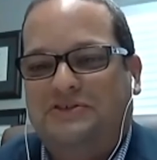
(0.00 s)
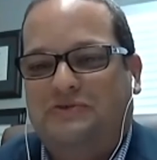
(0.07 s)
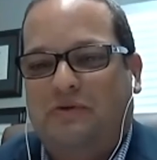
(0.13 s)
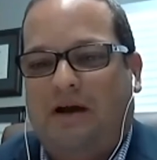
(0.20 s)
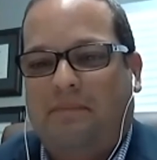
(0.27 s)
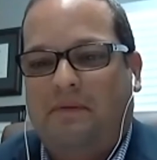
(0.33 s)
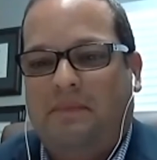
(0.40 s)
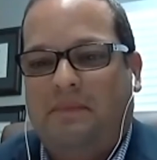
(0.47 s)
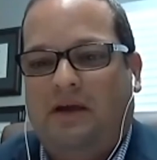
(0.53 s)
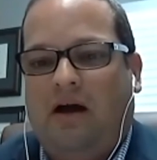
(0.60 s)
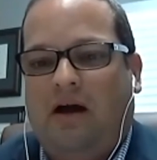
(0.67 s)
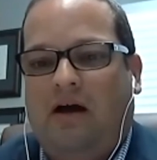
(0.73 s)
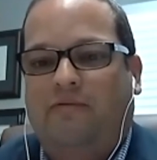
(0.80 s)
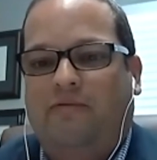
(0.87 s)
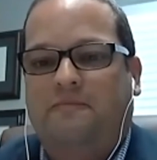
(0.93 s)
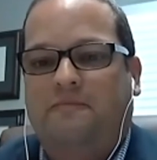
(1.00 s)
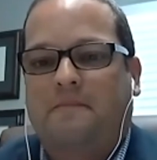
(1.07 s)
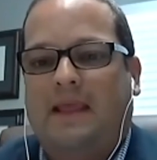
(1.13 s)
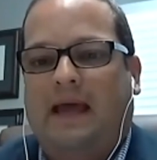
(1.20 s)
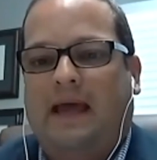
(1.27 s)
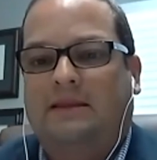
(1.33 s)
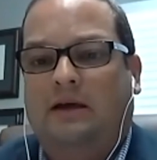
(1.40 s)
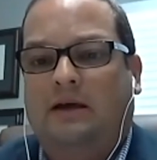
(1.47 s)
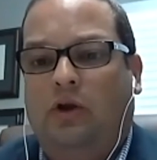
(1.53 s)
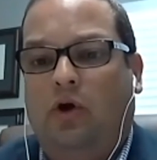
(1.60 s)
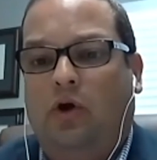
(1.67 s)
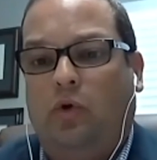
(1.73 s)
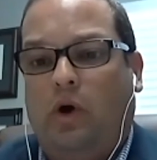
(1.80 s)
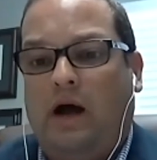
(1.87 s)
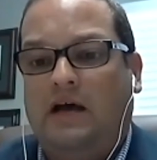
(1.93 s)
dropping me off at the
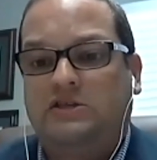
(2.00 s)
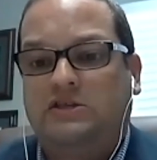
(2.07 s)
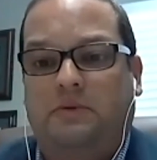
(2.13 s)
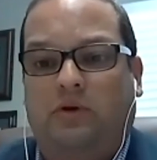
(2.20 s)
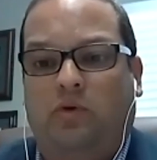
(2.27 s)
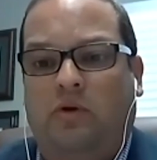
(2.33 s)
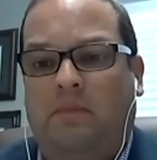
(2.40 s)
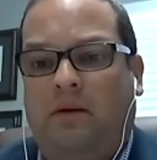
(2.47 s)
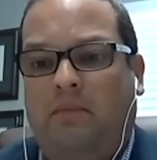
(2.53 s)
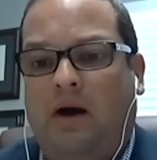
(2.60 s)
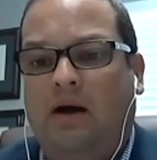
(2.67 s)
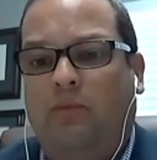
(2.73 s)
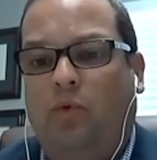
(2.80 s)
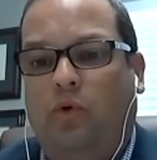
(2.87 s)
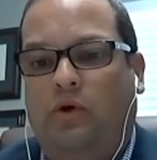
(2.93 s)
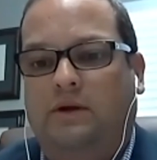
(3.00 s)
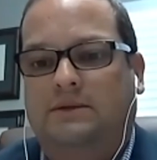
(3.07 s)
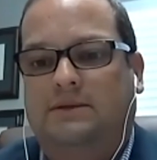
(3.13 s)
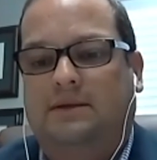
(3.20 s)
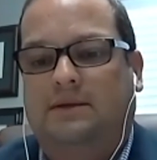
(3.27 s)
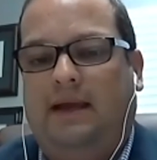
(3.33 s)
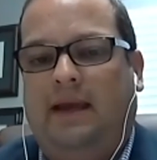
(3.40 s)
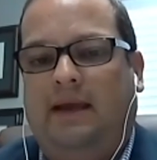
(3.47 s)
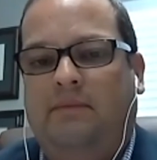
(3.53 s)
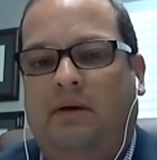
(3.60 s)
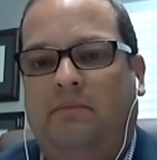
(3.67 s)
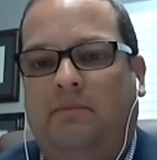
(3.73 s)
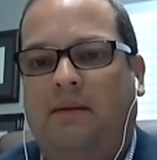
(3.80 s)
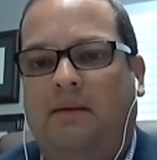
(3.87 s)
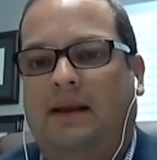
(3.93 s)
local hospital where my mom worked. And my
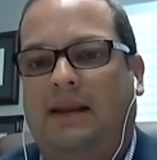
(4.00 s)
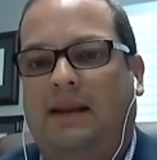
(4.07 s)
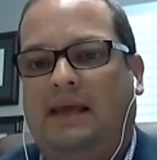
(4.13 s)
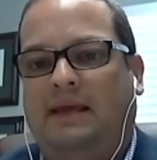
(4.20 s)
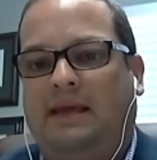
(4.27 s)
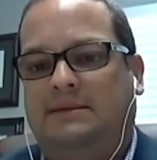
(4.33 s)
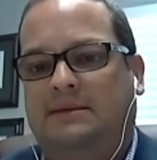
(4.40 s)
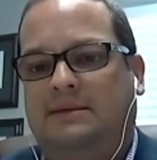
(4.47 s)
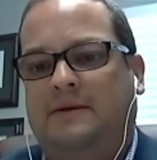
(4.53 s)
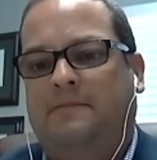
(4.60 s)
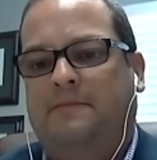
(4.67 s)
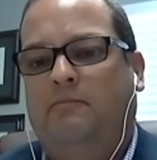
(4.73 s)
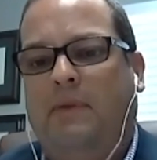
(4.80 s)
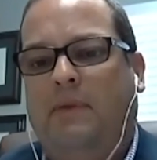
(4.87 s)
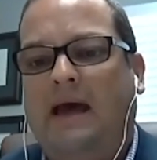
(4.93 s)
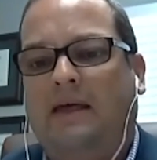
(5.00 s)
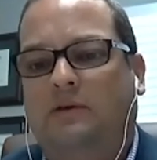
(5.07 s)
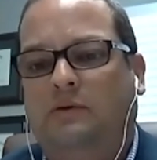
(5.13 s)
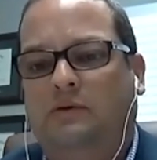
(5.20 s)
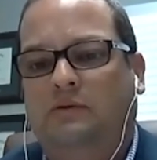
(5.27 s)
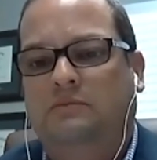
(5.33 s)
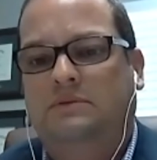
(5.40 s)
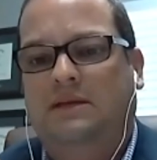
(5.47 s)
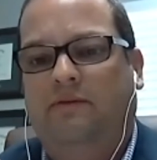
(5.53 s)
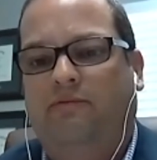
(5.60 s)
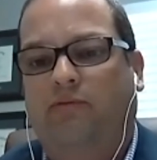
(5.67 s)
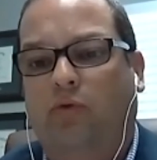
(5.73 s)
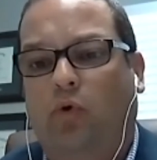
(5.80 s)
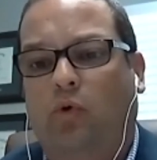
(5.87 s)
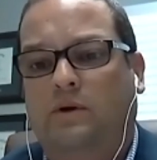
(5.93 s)
mom cleaned bathrooms and
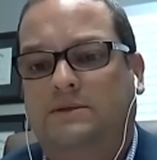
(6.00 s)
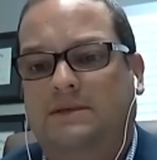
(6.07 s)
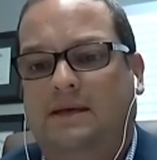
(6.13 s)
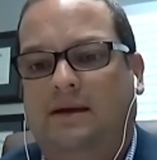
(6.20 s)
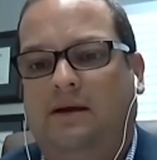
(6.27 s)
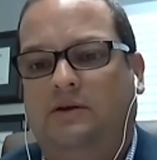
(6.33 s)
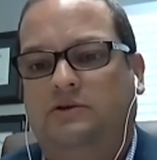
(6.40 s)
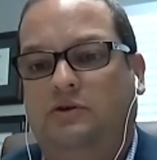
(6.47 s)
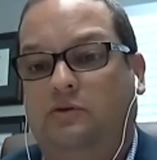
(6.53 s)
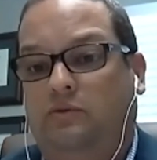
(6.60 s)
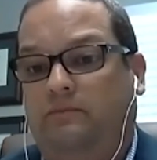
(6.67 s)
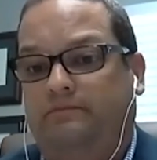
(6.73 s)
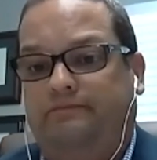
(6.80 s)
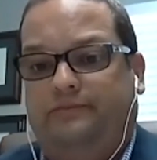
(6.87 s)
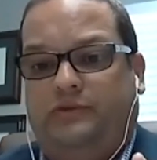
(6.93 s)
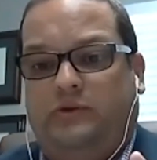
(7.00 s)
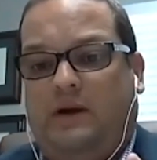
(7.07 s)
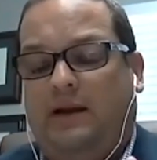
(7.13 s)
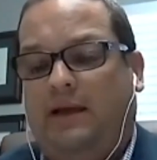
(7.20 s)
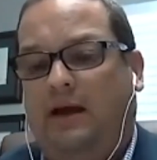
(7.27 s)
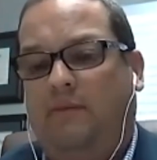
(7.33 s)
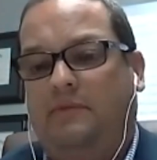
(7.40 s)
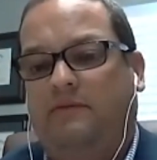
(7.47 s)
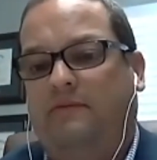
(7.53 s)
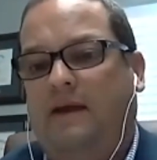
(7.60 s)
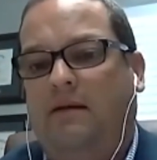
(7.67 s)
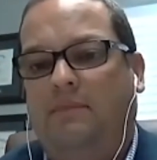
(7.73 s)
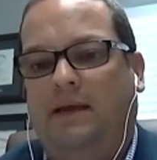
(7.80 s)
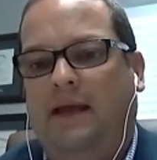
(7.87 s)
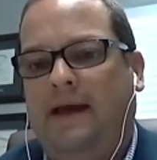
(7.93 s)
floors there to try to help the
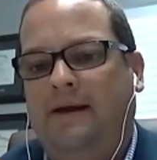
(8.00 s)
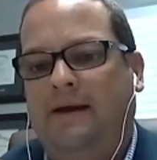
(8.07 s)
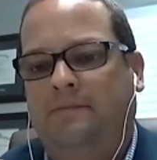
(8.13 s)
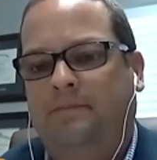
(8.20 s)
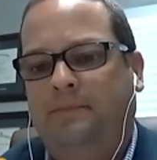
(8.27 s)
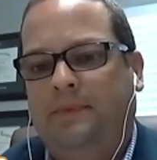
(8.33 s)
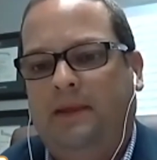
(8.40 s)
family out.